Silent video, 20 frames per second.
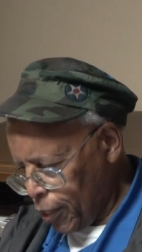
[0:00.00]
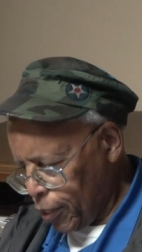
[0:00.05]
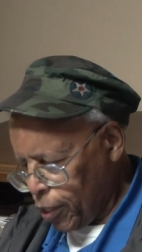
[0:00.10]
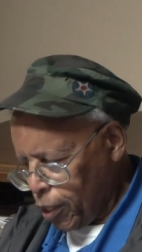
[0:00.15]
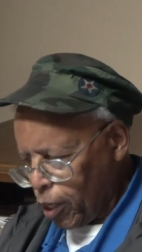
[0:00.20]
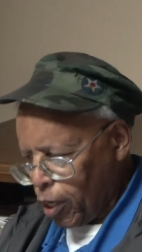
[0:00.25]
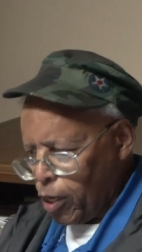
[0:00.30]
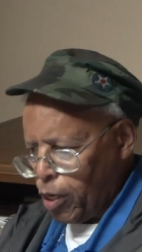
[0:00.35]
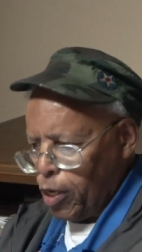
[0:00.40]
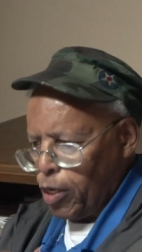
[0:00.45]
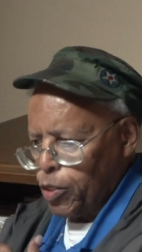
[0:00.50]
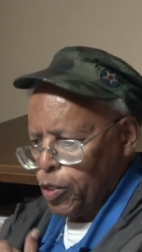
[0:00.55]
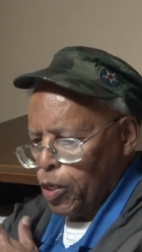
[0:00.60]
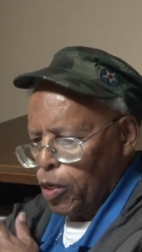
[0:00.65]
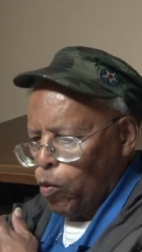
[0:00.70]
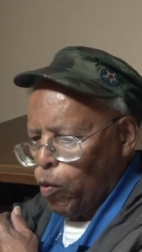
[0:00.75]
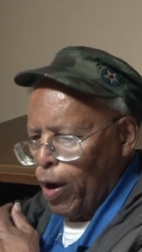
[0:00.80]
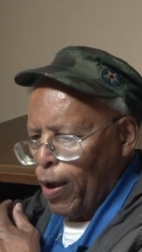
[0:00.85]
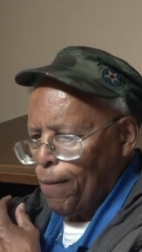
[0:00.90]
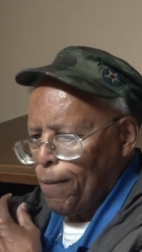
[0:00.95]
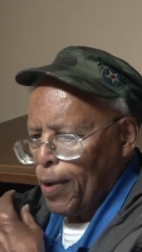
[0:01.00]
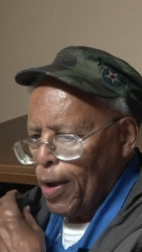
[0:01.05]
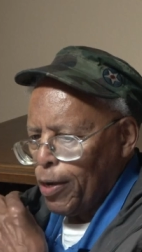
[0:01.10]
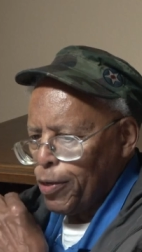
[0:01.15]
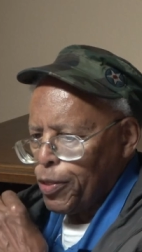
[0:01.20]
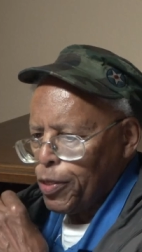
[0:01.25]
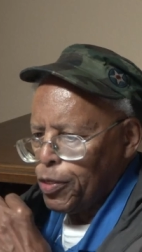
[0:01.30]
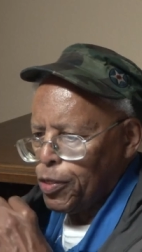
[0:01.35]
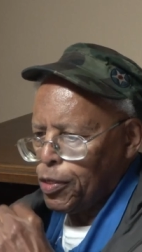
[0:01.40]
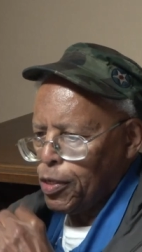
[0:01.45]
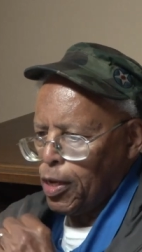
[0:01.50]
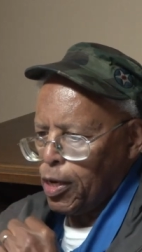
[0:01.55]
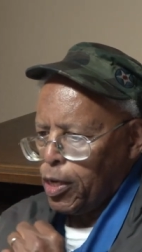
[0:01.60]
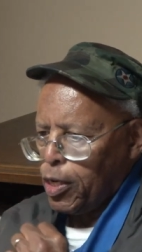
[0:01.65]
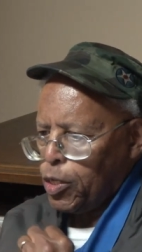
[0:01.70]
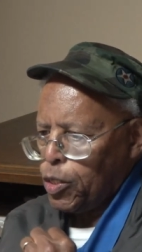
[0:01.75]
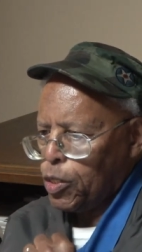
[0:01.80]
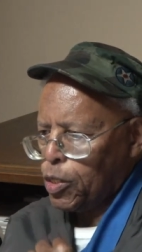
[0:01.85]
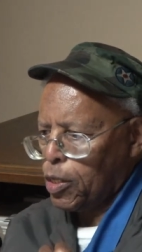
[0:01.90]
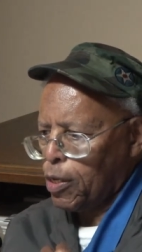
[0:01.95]
that gonna, he's going to wipe out the
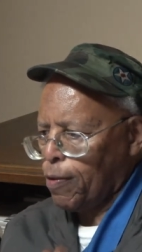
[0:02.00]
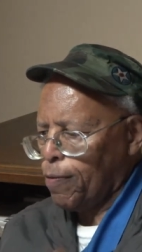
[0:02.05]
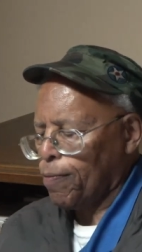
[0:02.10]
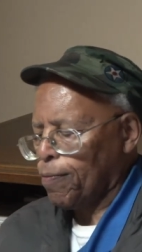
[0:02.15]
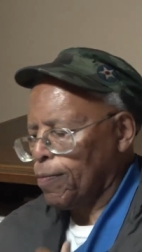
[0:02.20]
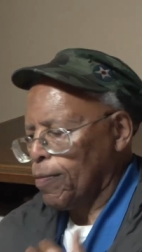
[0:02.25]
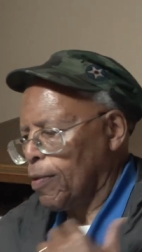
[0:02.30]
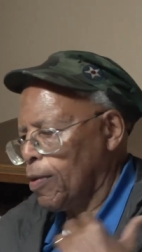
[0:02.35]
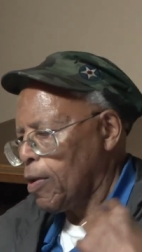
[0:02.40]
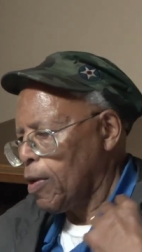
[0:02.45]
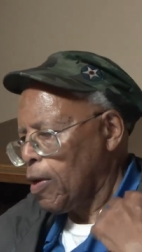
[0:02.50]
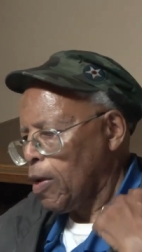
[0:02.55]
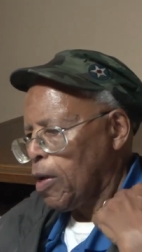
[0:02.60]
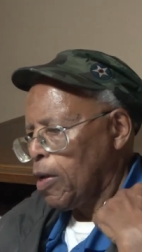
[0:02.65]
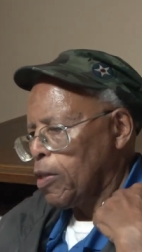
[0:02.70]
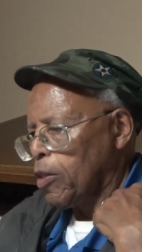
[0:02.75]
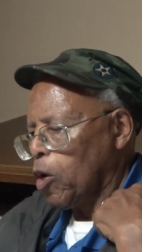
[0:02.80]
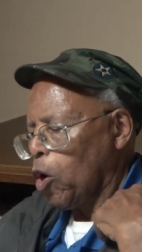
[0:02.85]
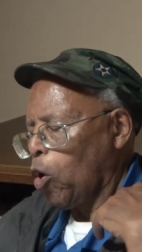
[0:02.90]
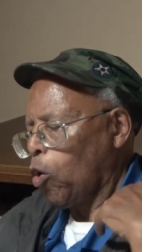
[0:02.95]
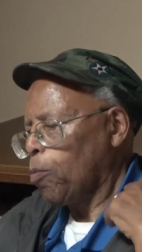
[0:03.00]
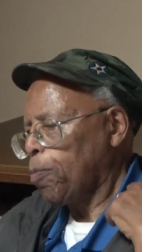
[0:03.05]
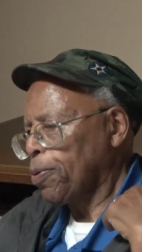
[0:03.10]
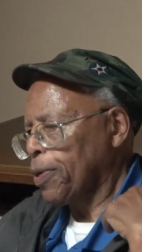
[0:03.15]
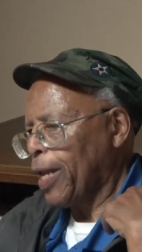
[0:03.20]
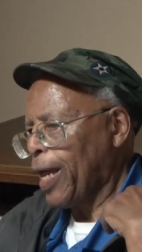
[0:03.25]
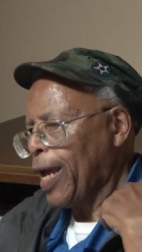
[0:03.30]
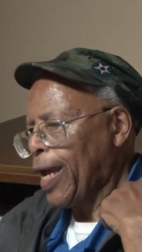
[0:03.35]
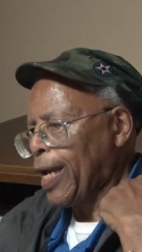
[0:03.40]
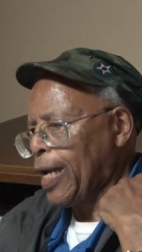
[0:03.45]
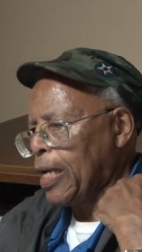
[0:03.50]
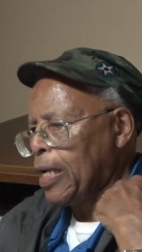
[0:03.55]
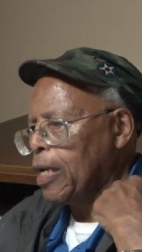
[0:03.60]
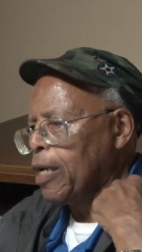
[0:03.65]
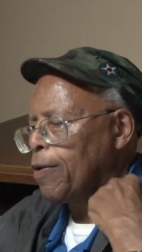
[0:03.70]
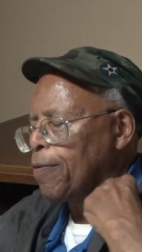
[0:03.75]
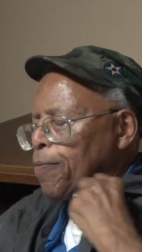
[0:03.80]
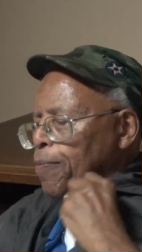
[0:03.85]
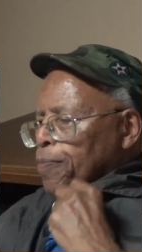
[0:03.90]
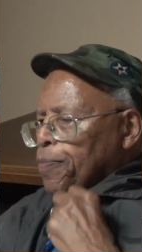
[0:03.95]
cities, the whole
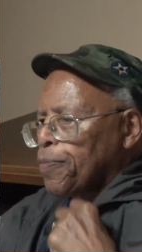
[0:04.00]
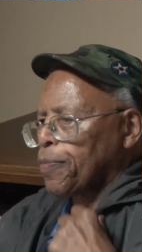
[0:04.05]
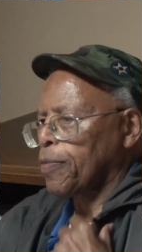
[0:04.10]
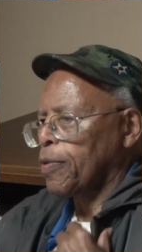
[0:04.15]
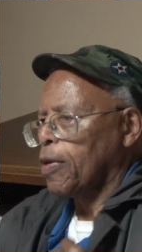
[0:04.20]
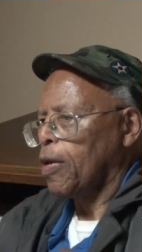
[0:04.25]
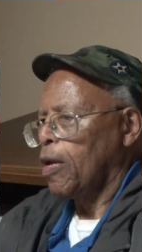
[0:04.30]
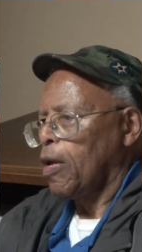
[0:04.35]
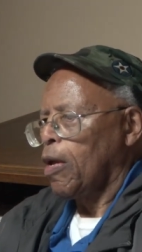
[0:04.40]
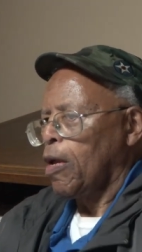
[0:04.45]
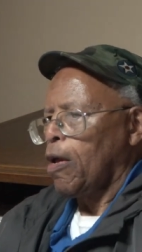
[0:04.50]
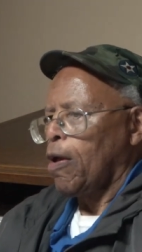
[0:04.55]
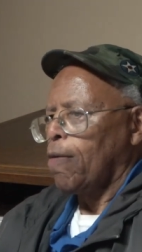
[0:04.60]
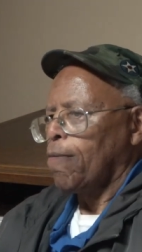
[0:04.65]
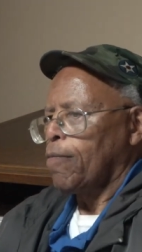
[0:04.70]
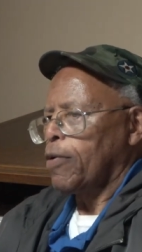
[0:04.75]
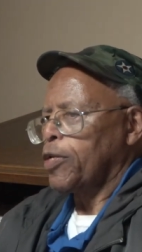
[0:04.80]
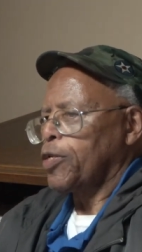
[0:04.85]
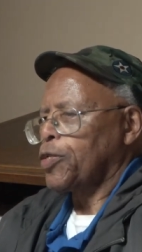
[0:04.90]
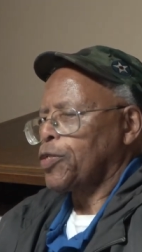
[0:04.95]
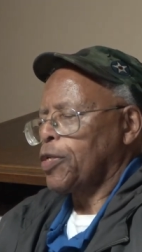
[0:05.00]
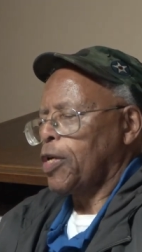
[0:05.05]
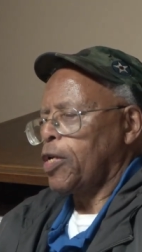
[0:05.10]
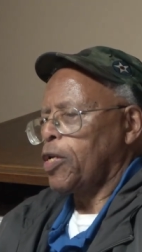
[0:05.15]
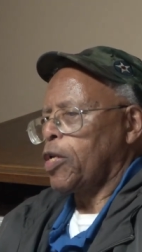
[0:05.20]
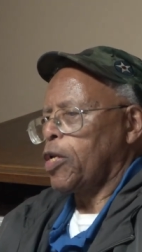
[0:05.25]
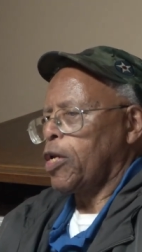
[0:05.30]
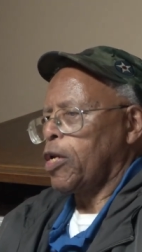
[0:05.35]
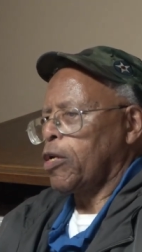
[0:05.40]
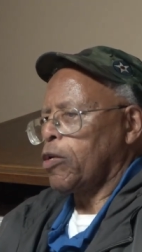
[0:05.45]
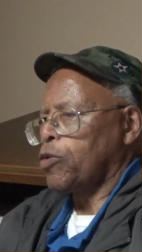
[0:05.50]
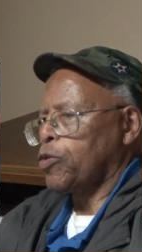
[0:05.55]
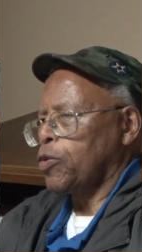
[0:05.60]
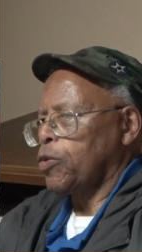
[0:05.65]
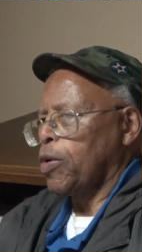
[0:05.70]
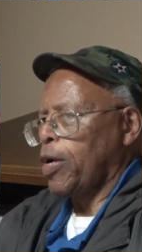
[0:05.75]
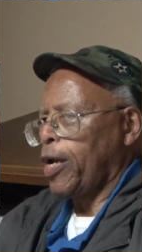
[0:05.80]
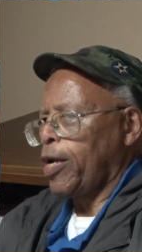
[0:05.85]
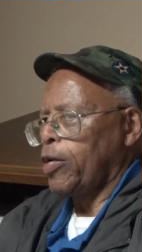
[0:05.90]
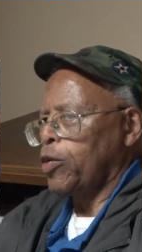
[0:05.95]
plain, but he's sending
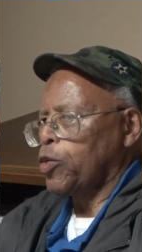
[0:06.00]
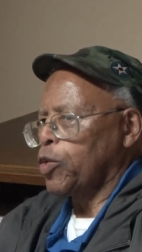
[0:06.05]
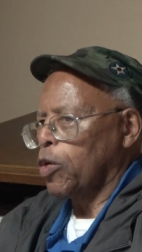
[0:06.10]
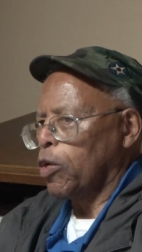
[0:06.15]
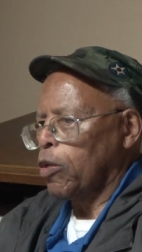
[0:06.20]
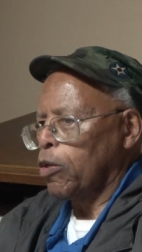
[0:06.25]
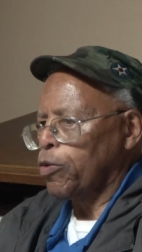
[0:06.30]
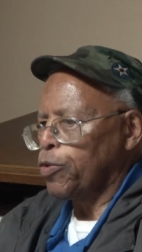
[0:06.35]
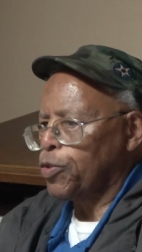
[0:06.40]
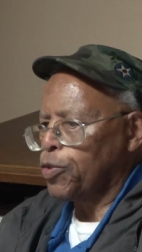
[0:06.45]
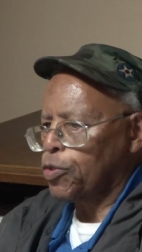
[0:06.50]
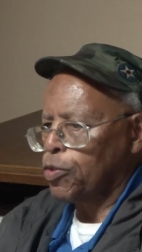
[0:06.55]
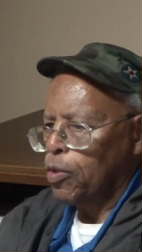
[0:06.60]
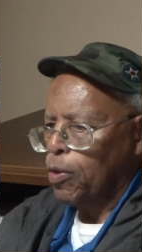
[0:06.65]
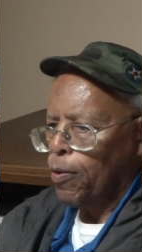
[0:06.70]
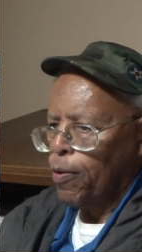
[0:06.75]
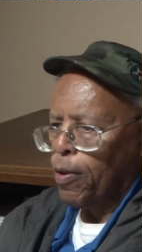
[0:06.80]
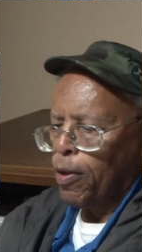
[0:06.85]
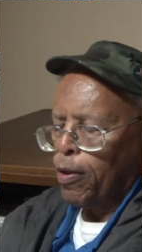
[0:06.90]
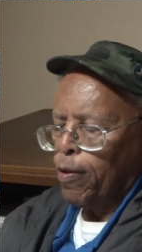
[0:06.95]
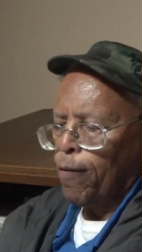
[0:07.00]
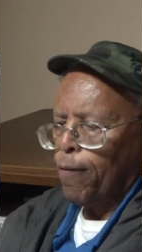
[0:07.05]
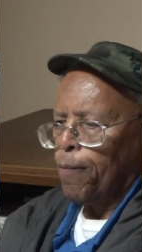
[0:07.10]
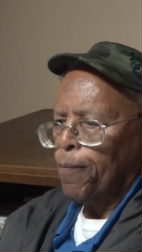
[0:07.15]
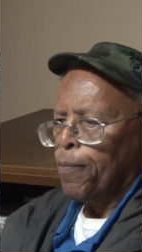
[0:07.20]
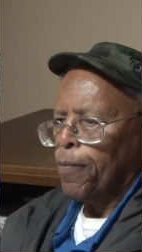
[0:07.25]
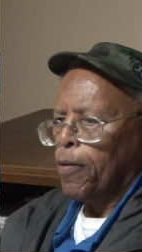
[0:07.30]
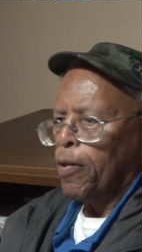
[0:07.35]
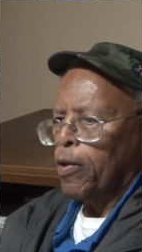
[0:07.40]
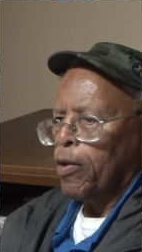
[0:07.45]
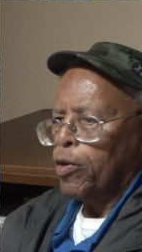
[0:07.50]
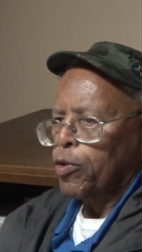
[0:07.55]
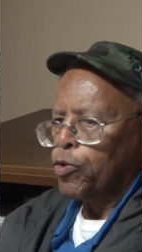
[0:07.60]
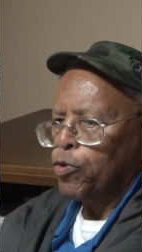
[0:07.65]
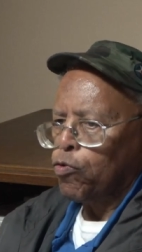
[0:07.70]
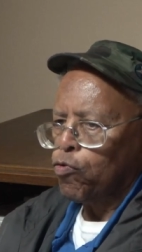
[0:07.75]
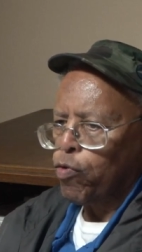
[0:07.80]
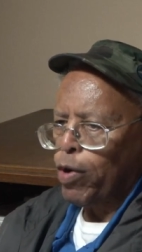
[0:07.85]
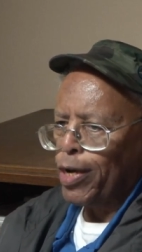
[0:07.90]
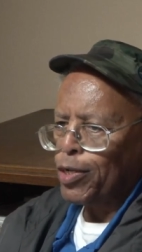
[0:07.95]
two angels
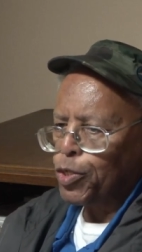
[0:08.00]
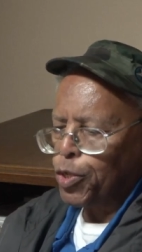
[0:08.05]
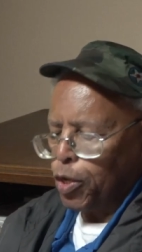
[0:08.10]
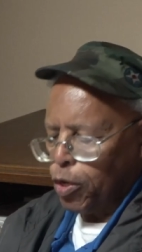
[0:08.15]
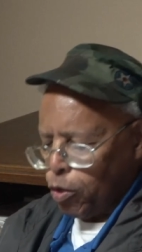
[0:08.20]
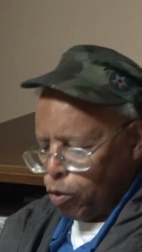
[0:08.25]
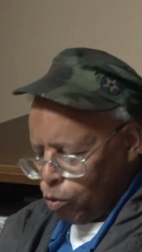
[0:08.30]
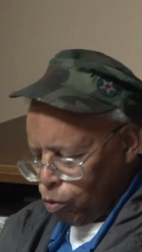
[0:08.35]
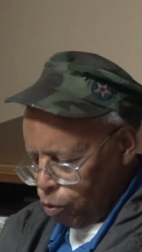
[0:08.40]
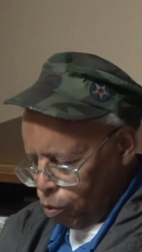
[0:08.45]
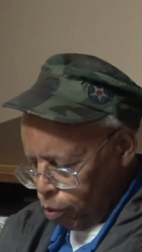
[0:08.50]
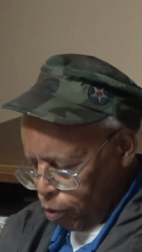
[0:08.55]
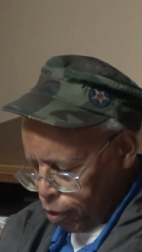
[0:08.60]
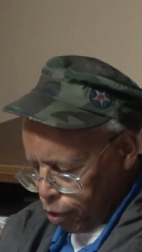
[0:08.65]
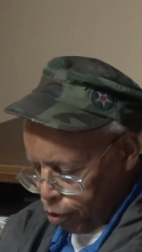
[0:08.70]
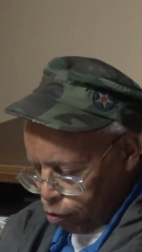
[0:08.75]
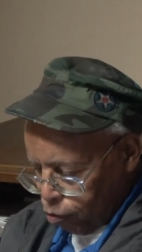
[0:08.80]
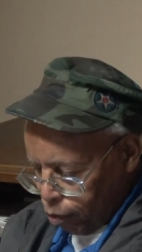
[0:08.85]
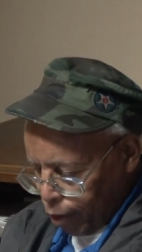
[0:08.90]
to rescue the